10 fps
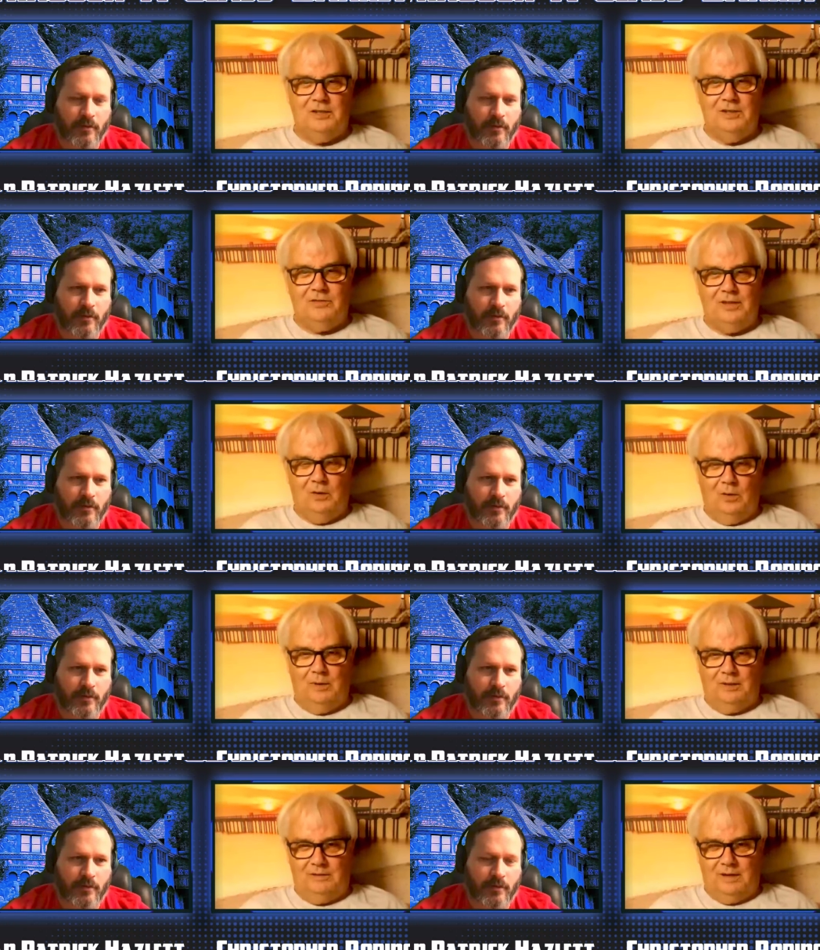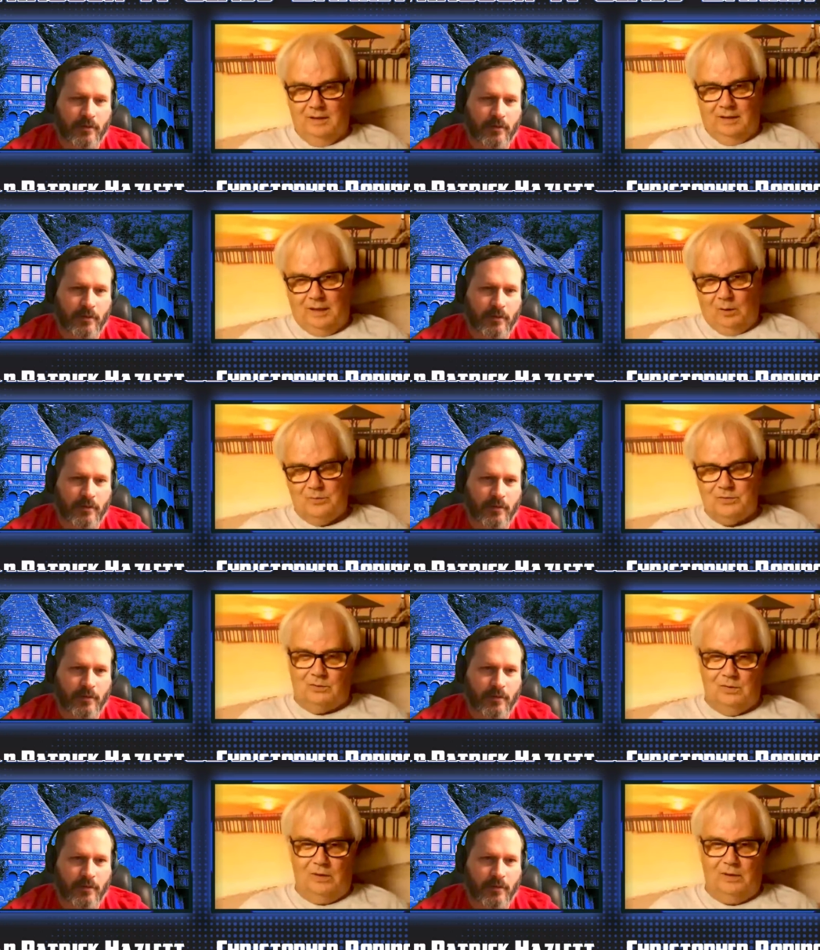Speaker 1: anything or whether it helps or
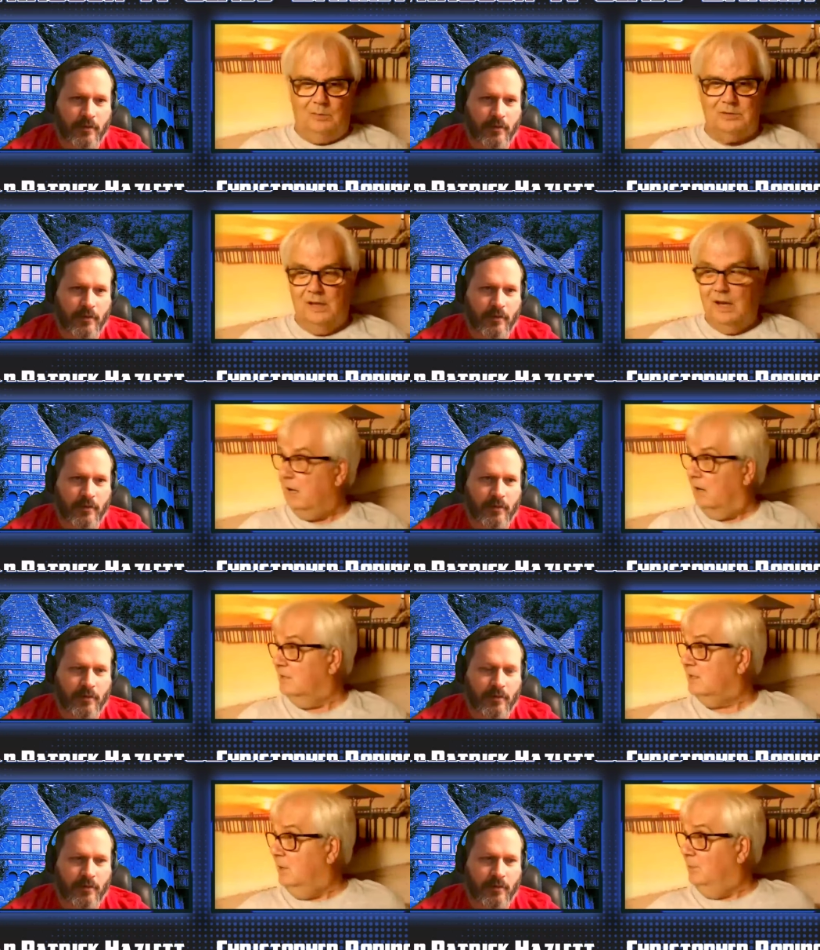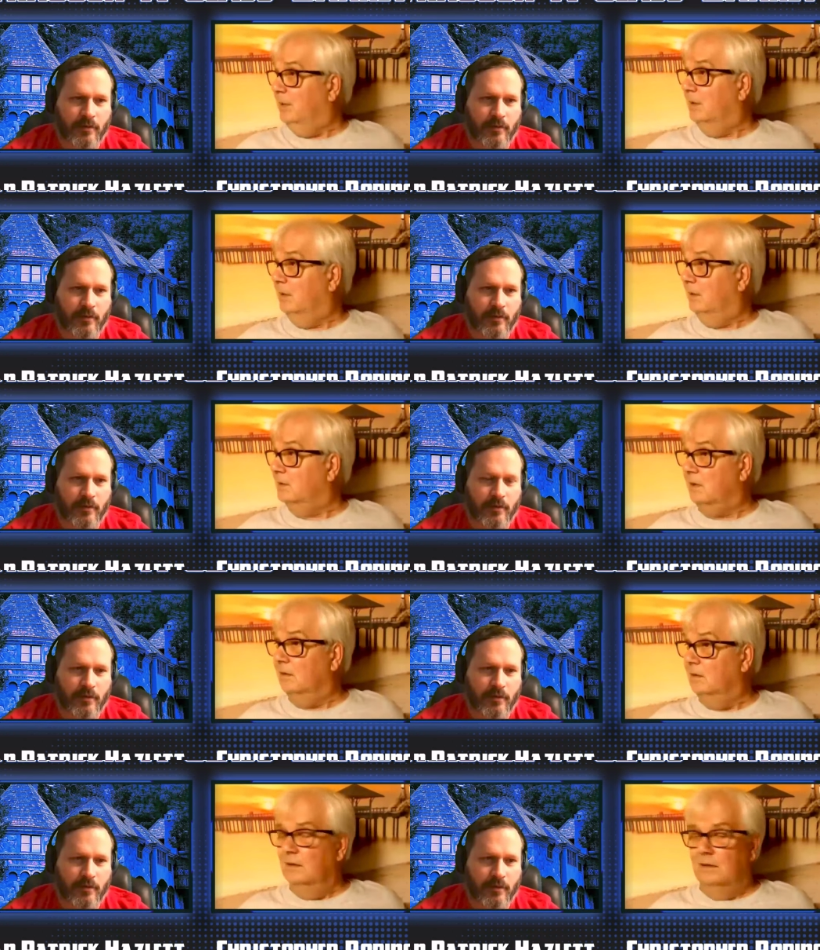not helps. I don't sleep in here,
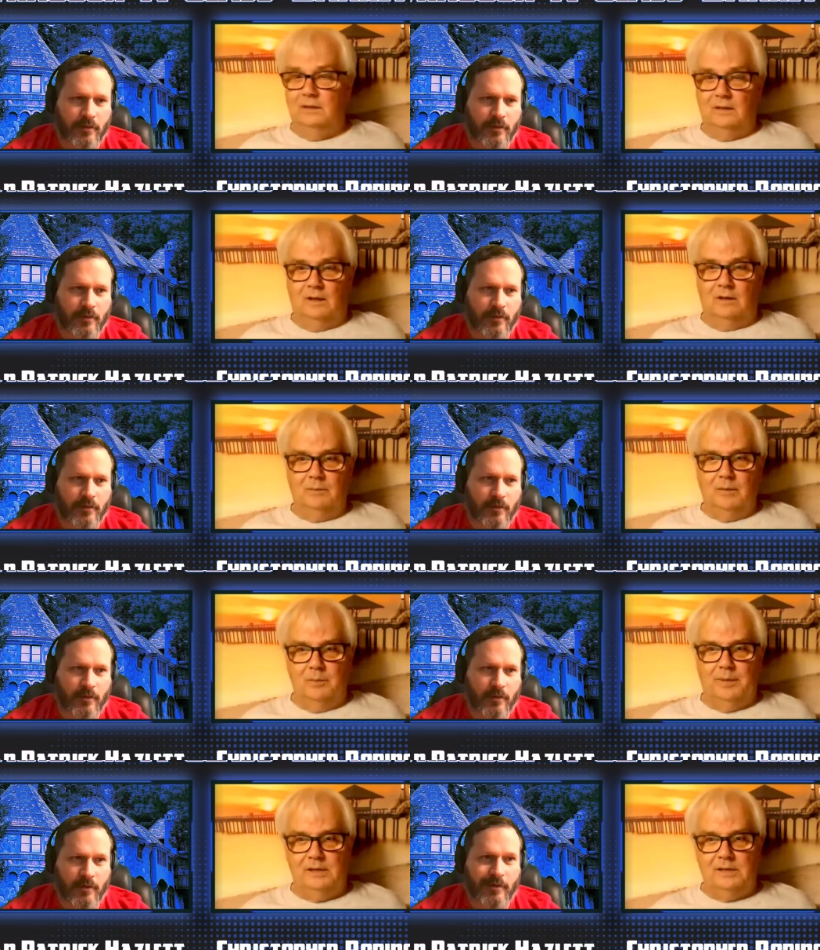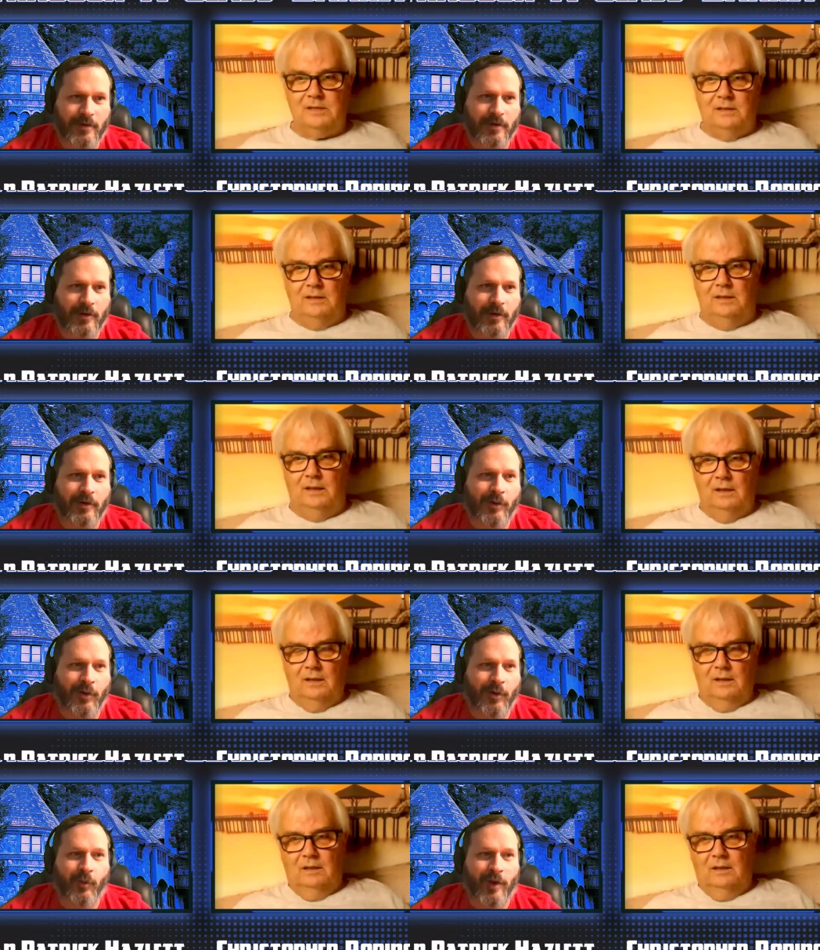so you know my bed isn't in here.
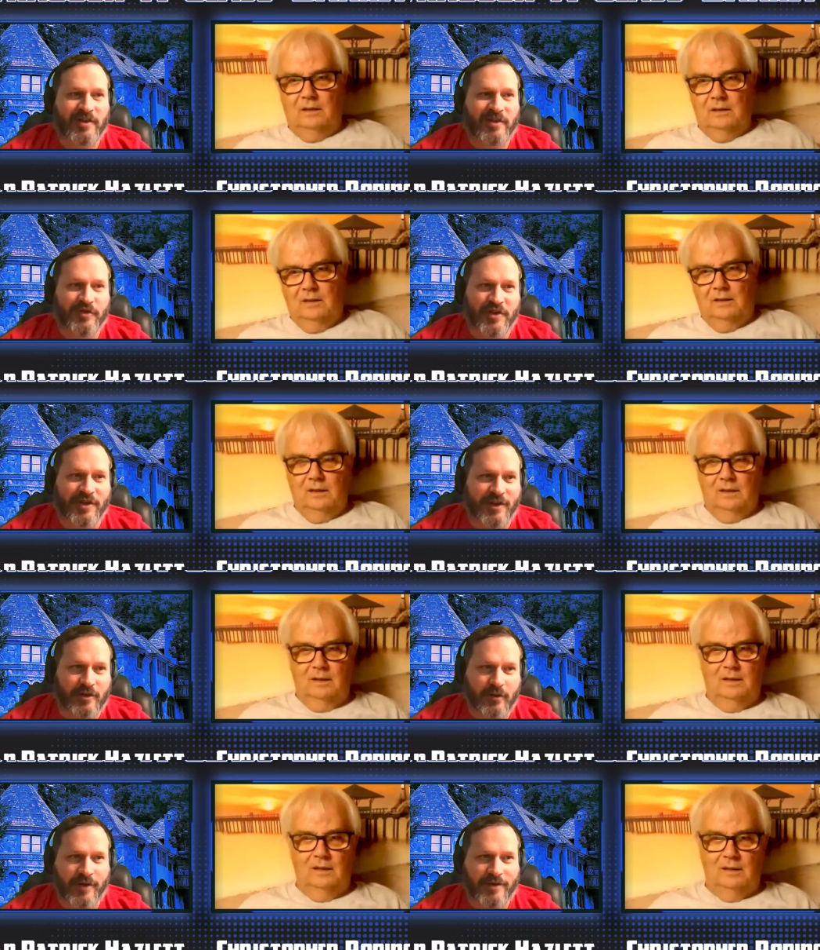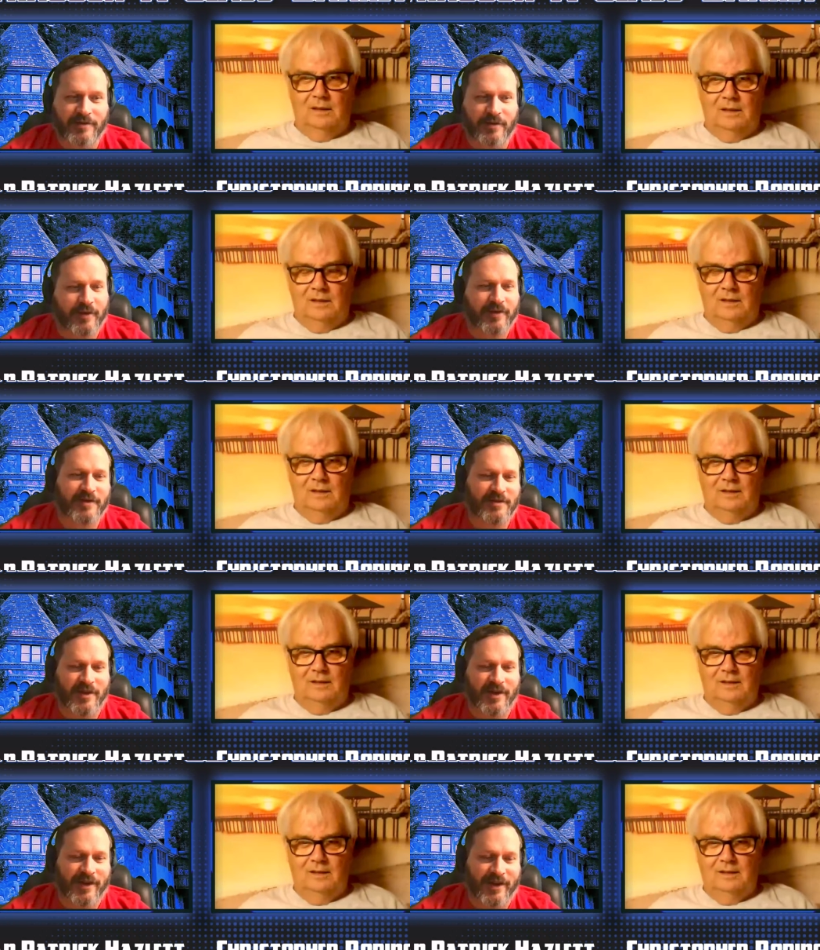
Speaker 2: West Virginia, 2002. That sounds
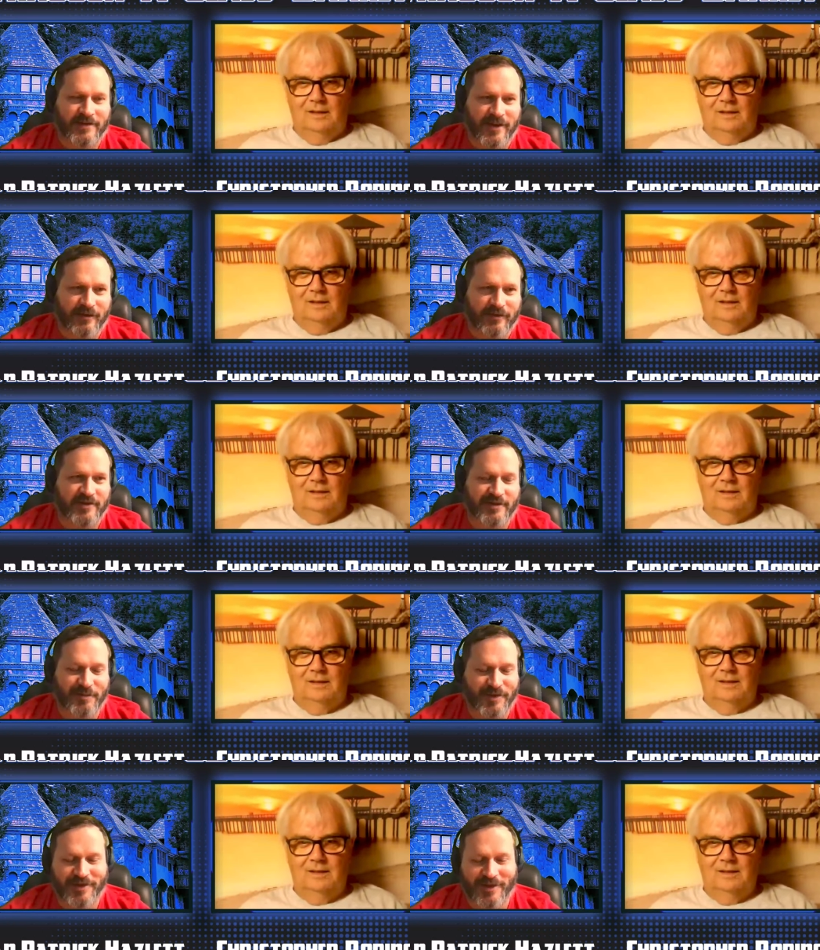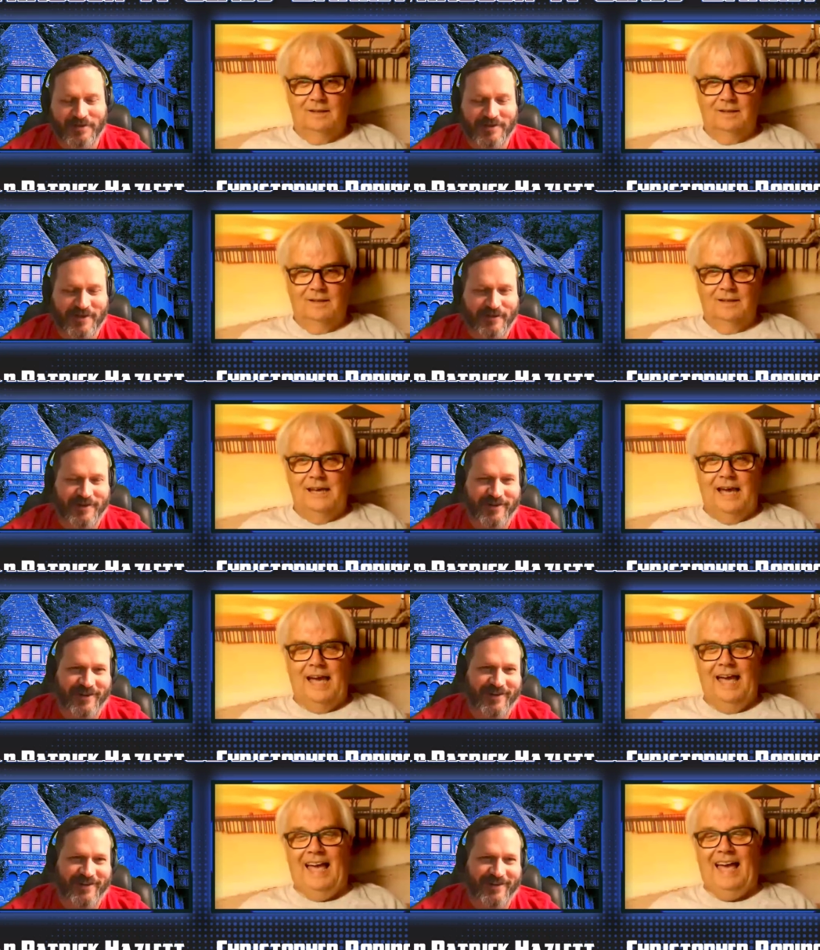like an NSA visit, but I'll just leave
Speaker 1: it. Yeah.